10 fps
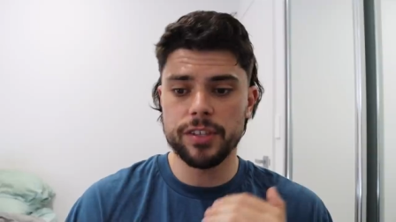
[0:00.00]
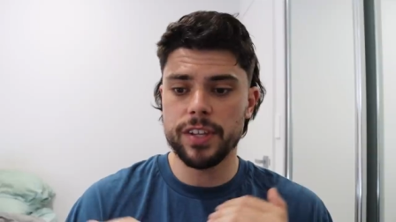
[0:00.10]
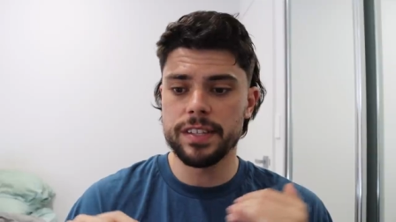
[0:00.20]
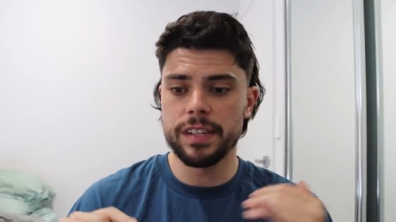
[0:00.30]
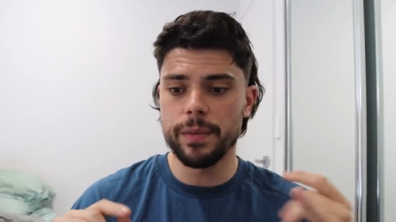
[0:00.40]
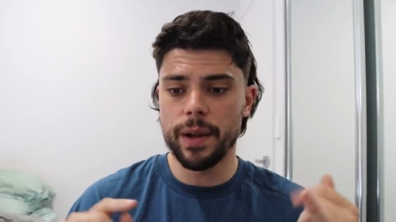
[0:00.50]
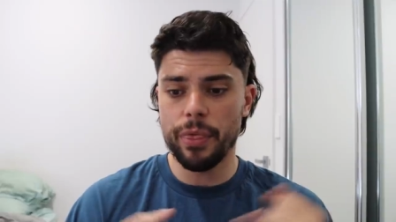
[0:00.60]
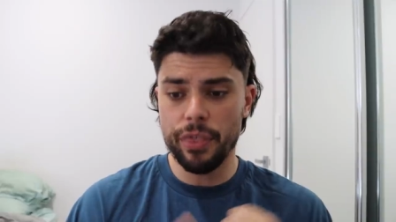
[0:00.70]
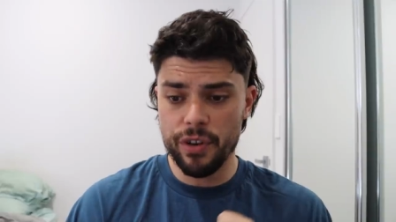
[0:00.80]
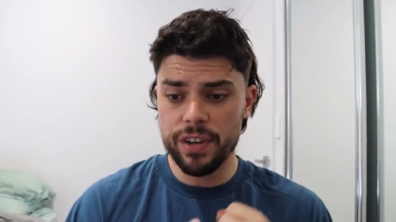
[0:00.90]
season, he went
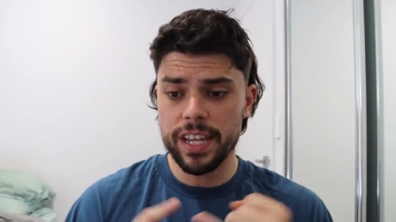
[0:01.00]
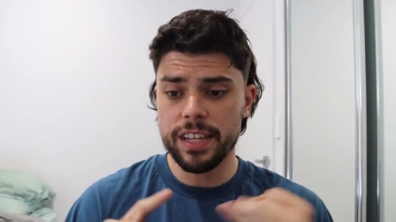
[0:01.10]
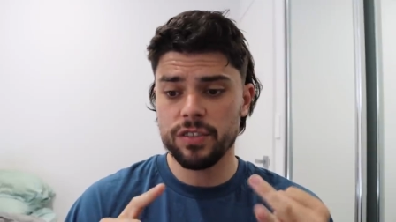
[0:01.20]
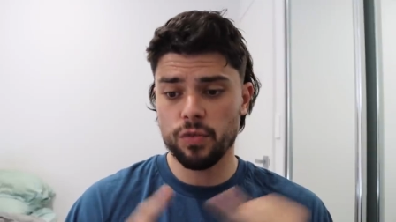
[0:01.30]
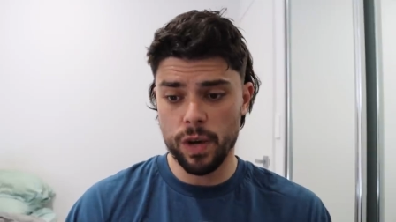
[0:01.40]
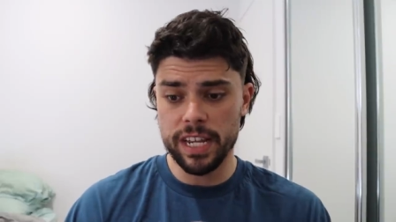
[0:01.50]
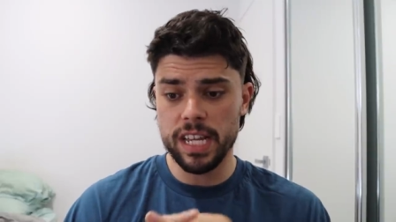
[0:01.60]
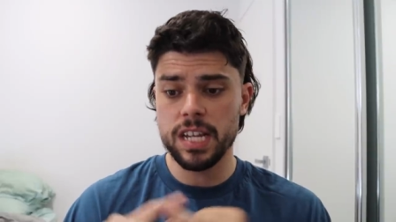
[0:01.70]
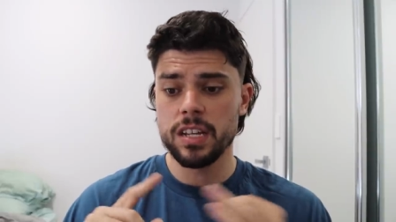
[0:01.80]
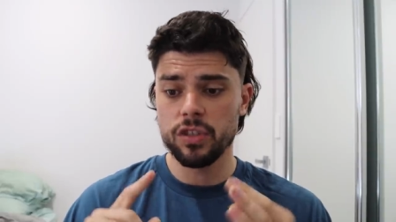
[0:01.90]
30,
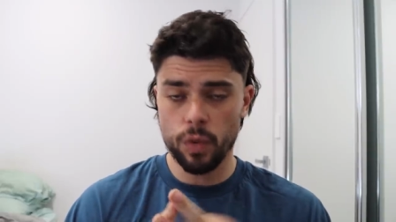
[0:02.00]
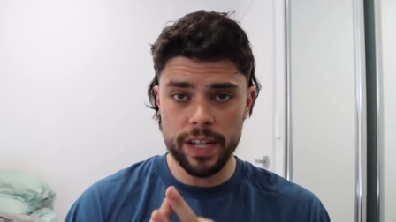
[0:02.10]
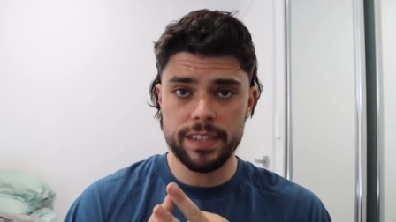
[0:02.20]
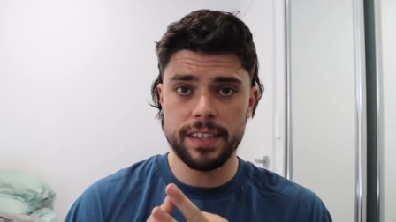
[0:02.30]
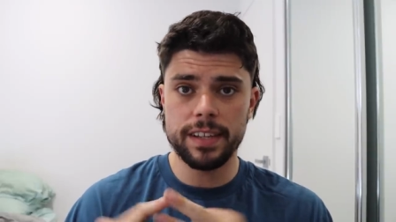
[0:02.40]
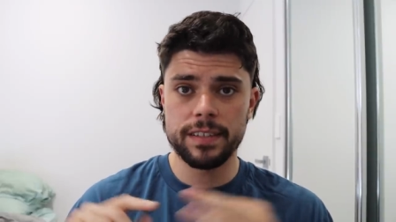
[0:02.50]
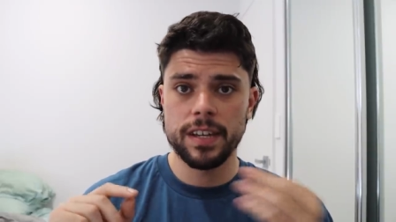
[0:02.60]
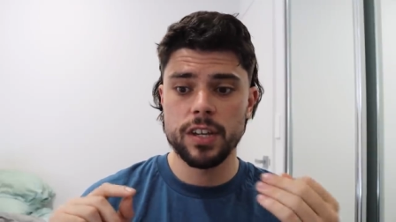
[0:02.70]
20, 26,